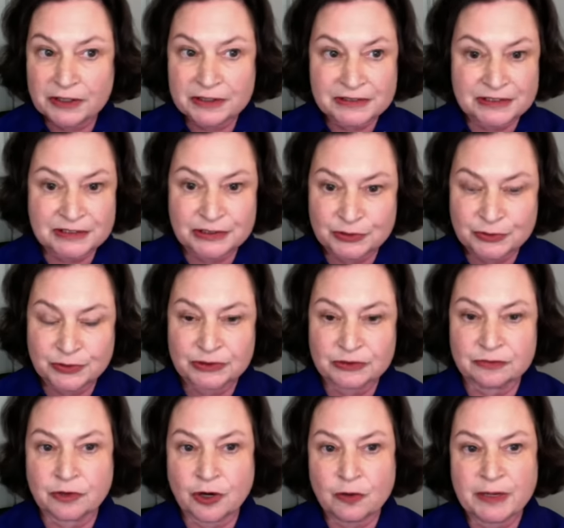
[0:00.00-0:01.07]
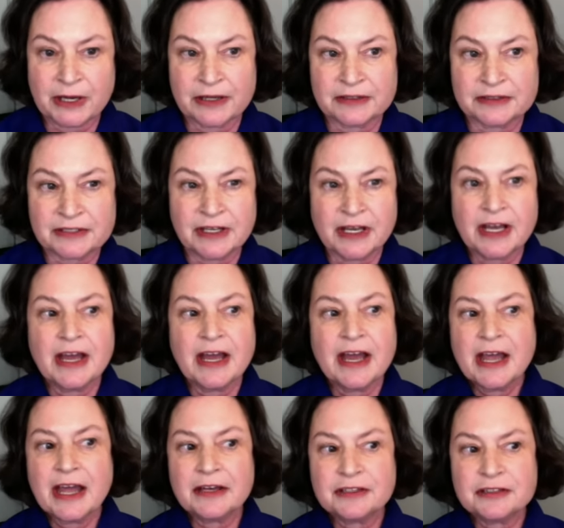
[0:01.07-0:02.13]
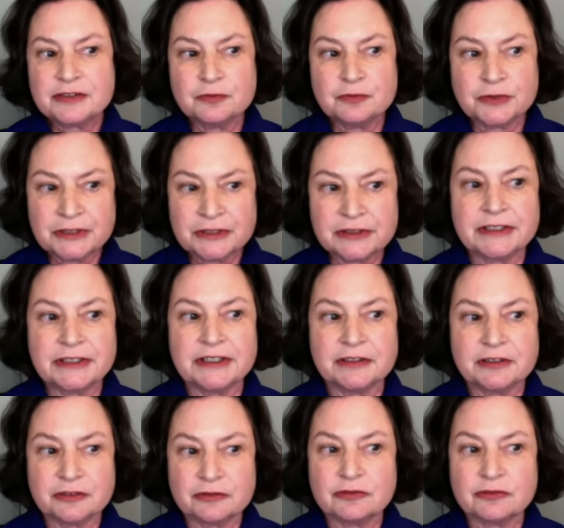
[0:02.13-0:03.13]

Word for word: is this doing to romance? And it's really